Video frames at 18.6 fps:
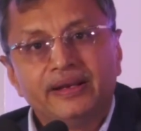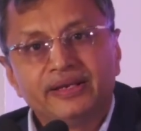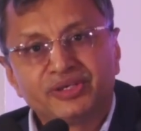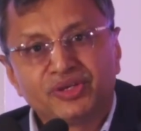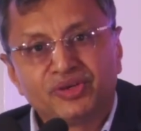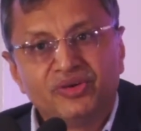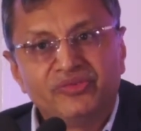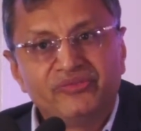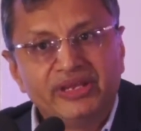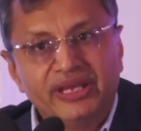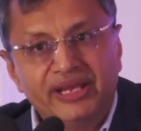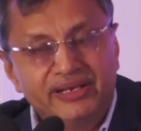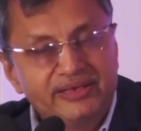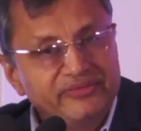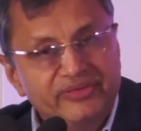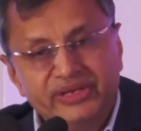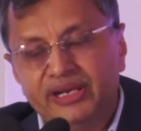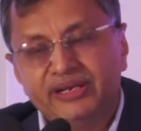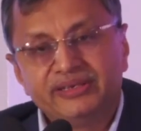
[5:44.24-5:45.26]
you know, we
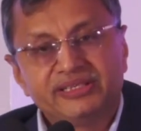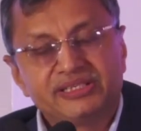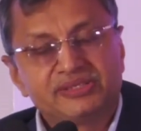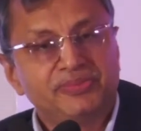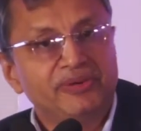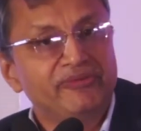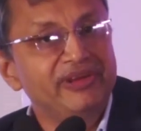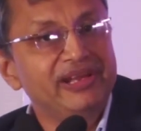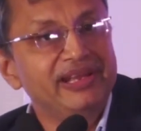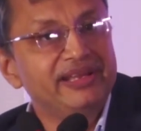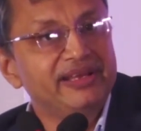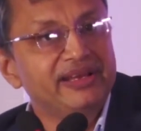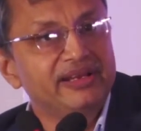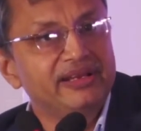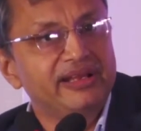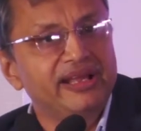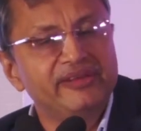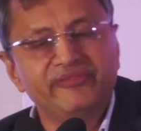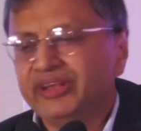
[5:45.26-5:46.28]
had this
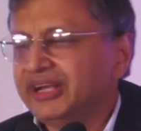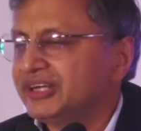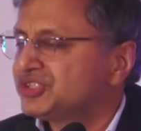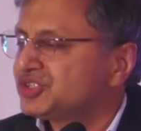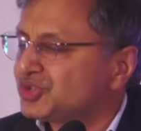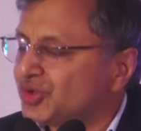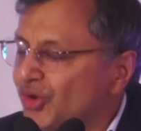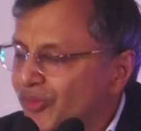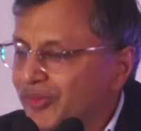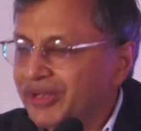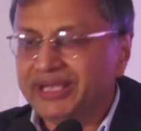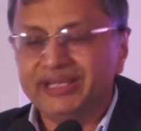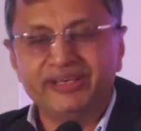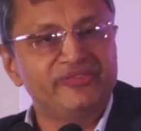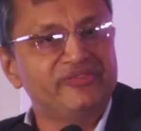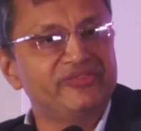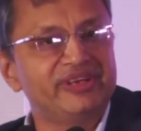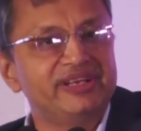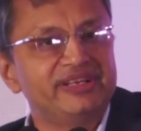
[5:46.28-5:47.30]
pavilion and we had so many
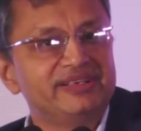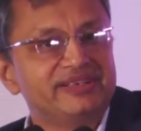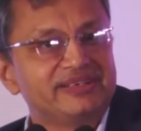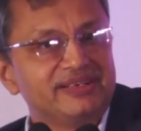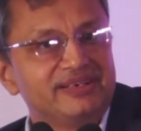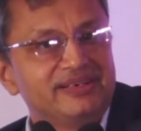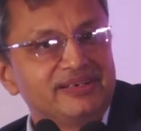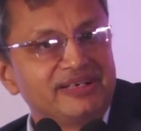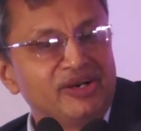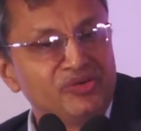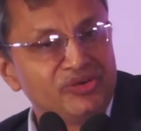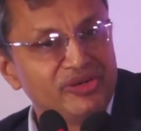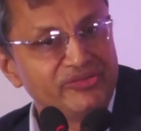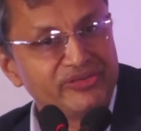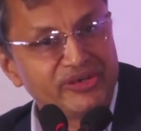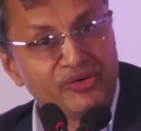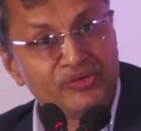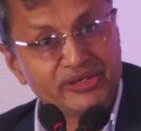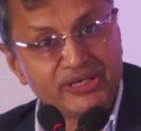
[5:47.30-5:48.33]
different
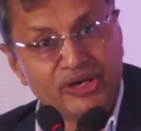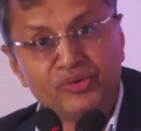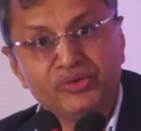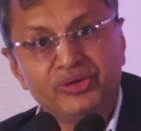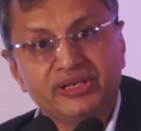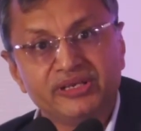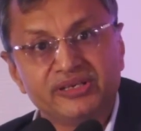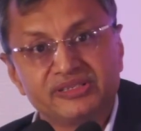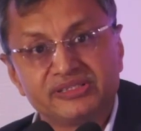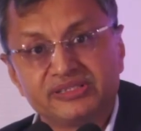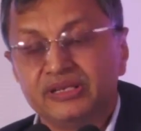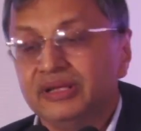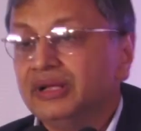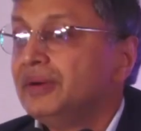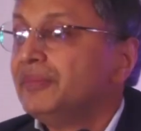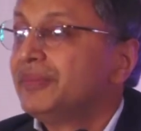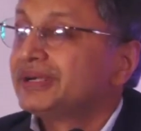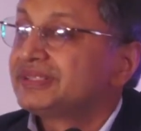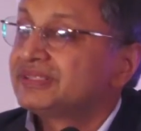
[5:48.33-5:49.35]
counters.
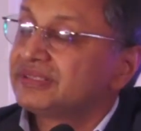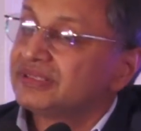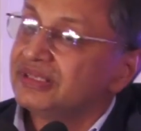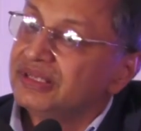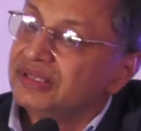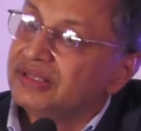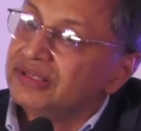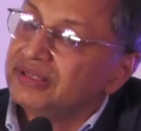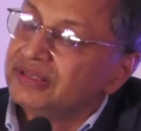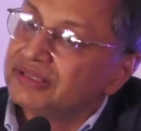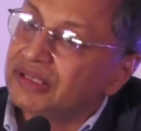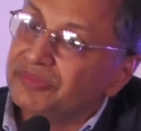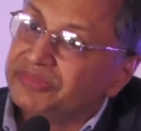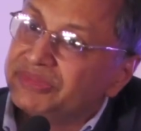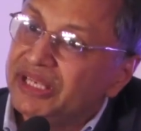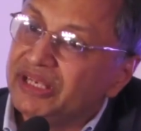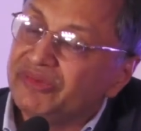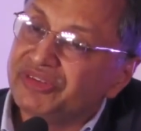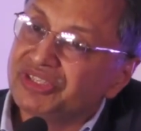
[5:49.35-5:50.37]
But
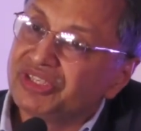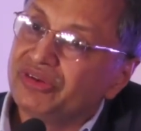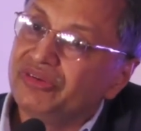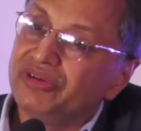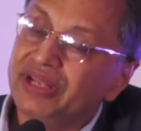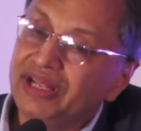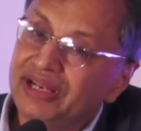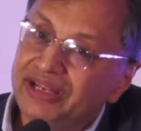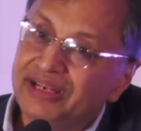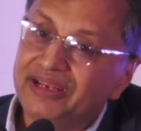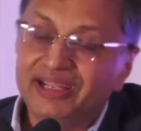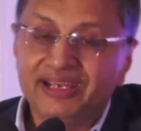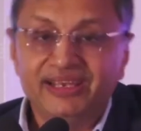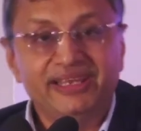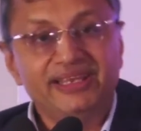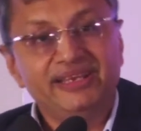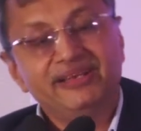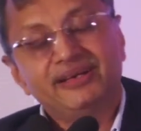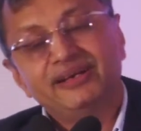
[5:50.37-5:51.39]
something which
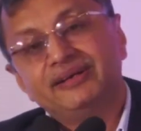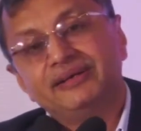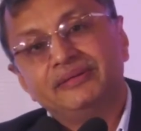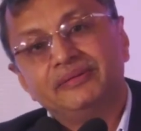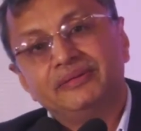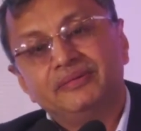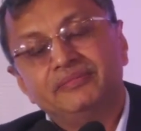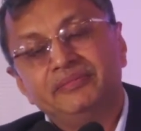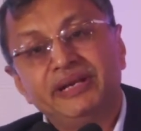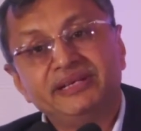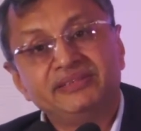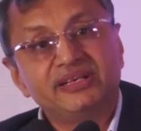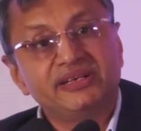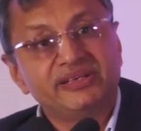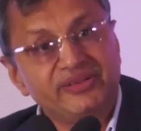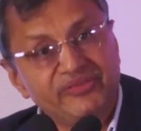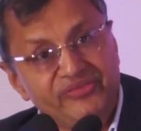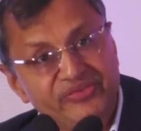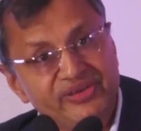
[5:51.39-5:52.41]
really made the
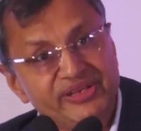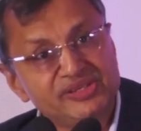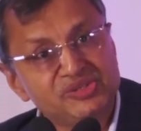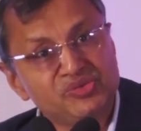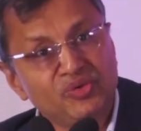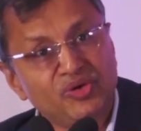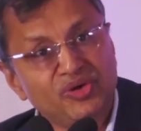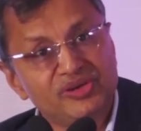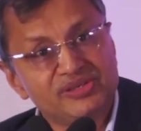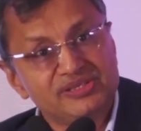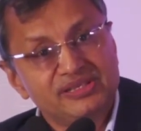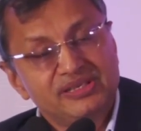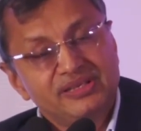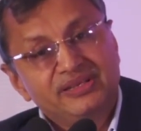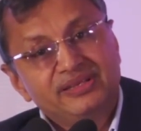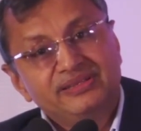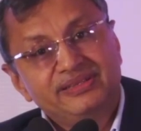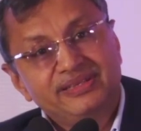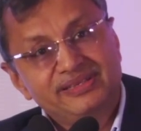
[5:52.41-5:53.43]
difference was
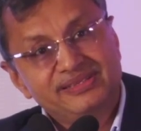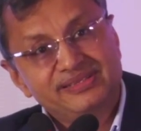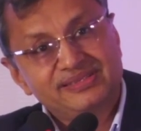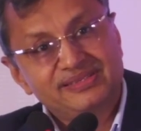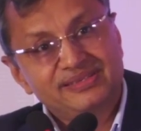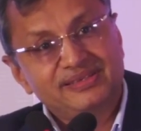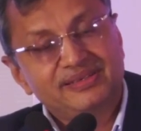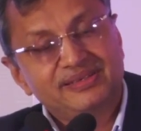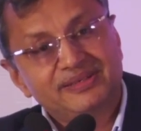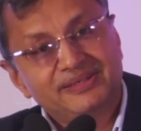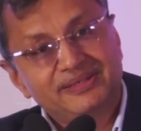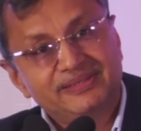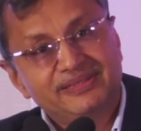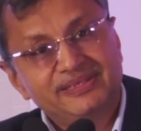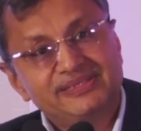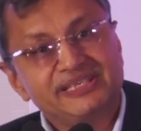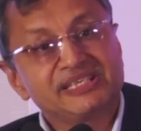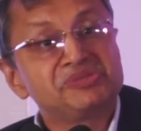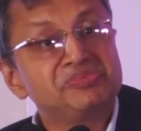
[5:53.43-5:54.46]

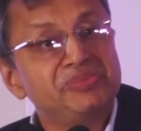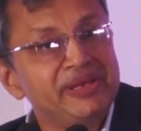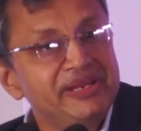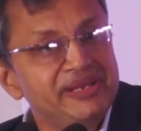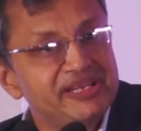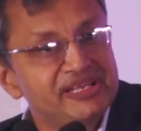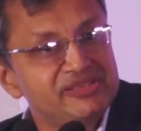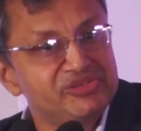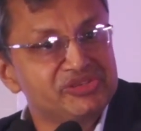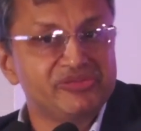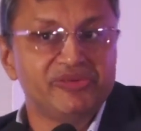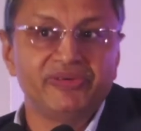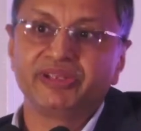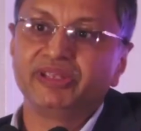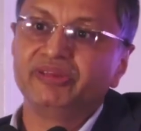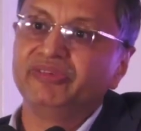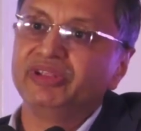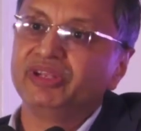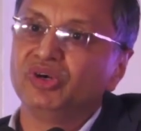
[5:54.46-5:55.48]
this experience which we were
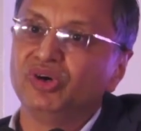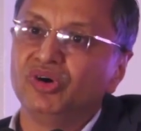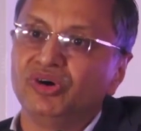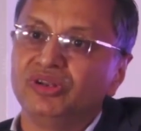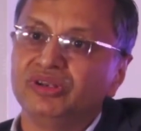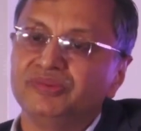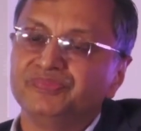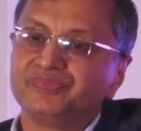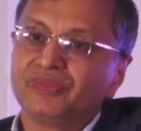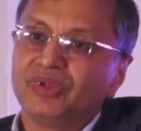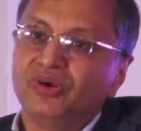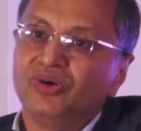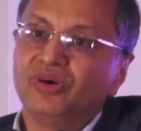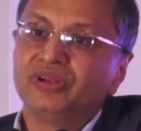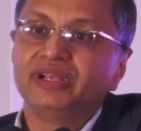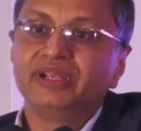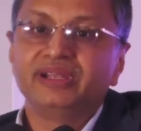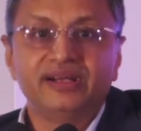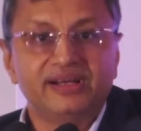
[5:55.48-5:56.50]
giving on
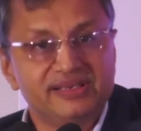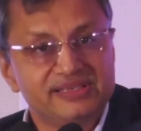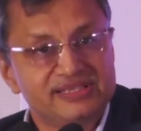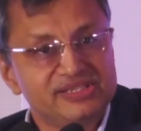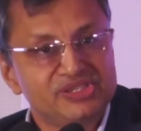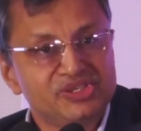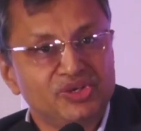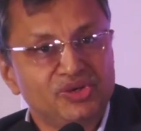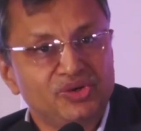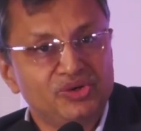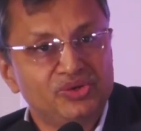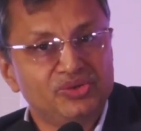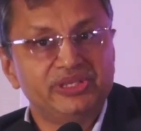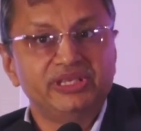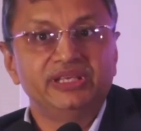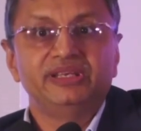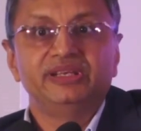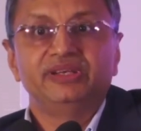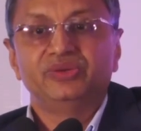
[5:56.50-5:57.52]
ADAS, you know, to
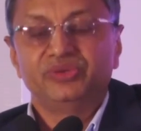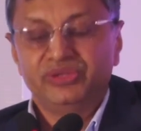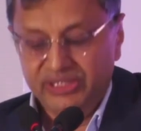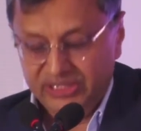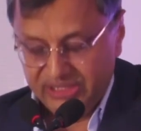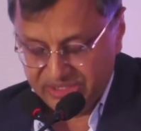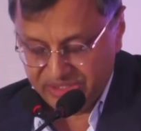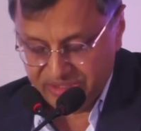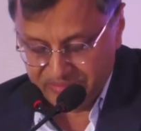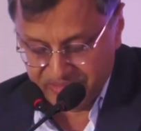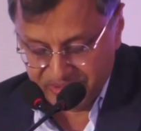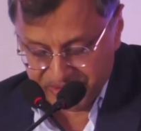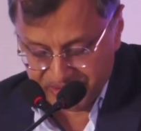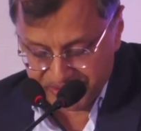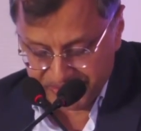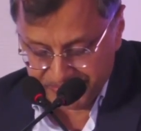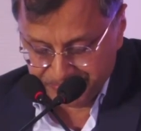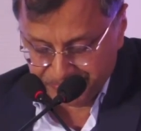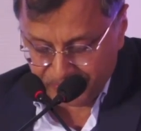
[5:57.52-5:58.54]
the
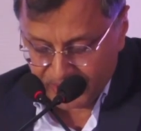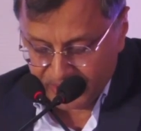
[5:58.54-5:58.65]
customers.